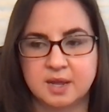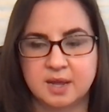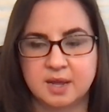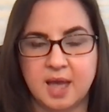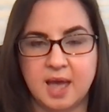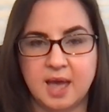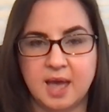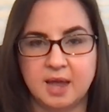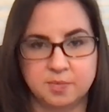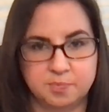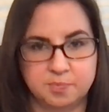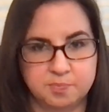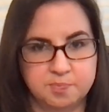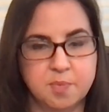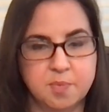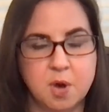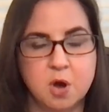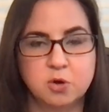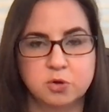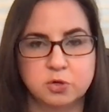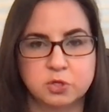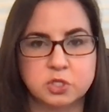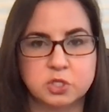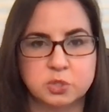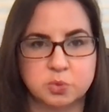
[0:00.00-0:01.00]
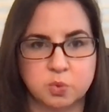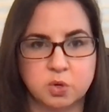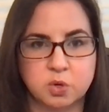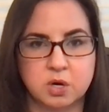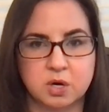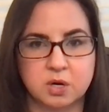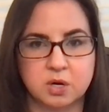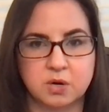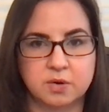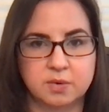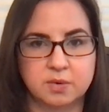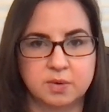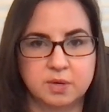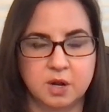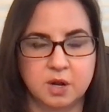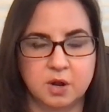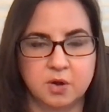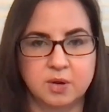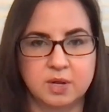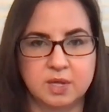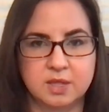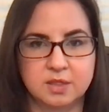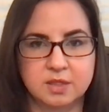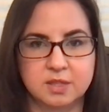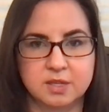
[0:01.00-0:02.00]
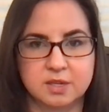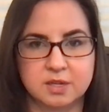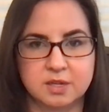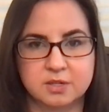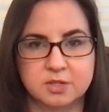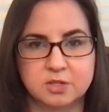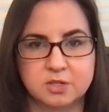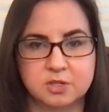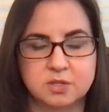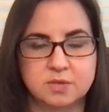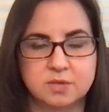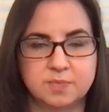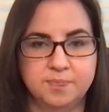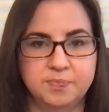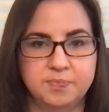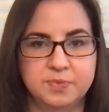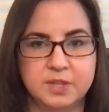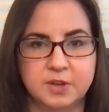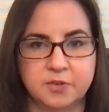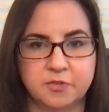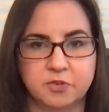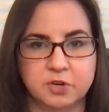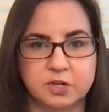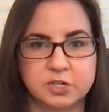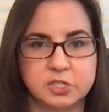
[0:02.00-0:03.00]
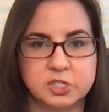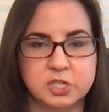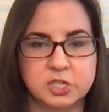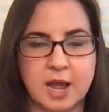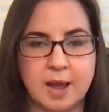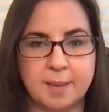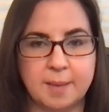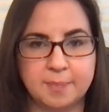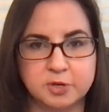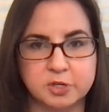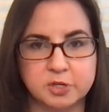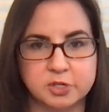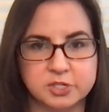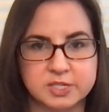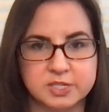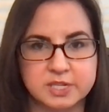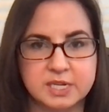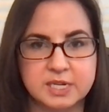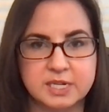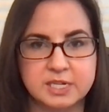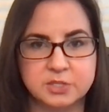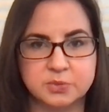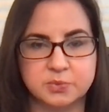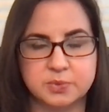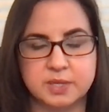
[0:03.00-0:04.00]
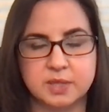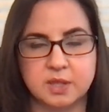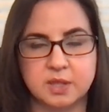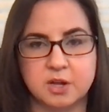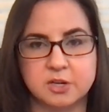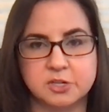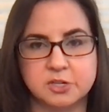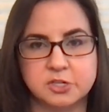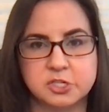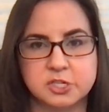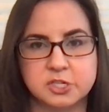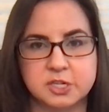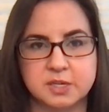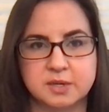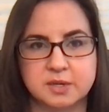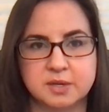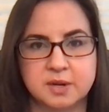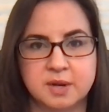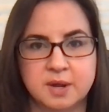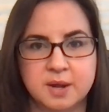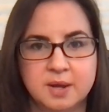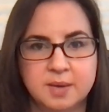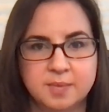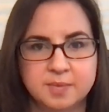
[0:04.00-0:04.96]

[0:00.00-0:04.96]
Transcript: And most were, in the different chapter cities we launched in.